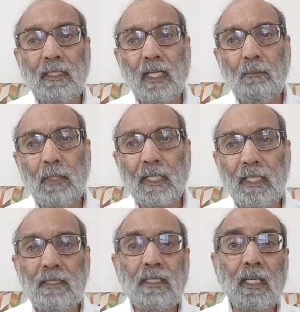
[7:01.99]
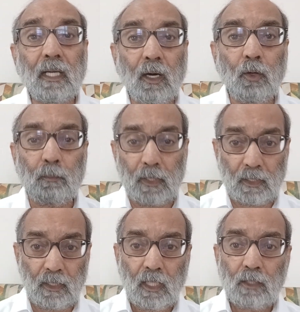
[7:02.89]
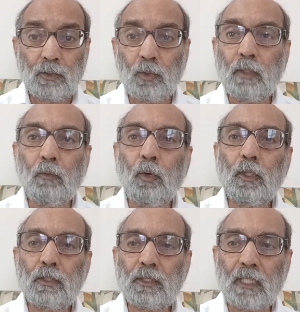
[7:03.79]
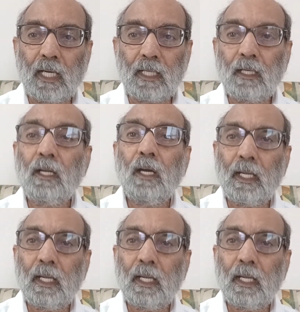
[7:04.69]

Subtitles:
it can be against a government. So revolts are